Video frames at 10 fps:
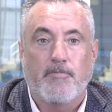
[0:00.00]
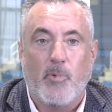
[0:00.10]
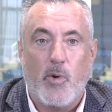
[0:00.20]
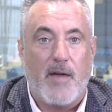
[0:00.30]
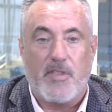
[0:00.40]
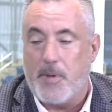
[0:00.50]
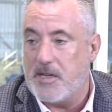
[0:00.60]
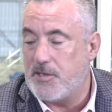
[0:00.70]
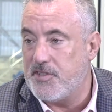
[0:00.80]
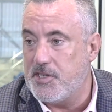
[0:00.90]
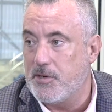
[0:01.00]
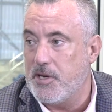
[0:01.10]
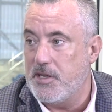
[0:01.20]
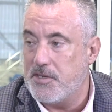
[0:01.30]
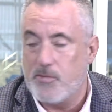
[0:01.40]
We have the best
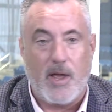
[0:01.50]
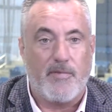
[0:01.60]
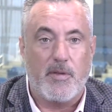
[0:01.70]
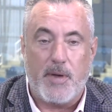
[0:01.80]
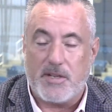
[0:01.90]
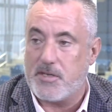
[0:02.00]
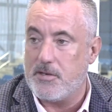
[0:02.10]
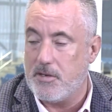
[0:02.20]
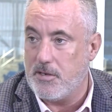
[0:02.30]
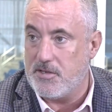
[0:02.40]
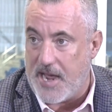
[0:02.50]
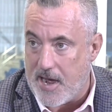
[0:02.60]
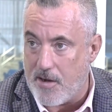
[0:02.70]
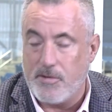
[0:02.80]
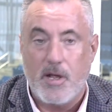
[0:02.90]
facilities. We have the best
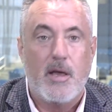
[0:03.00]
town.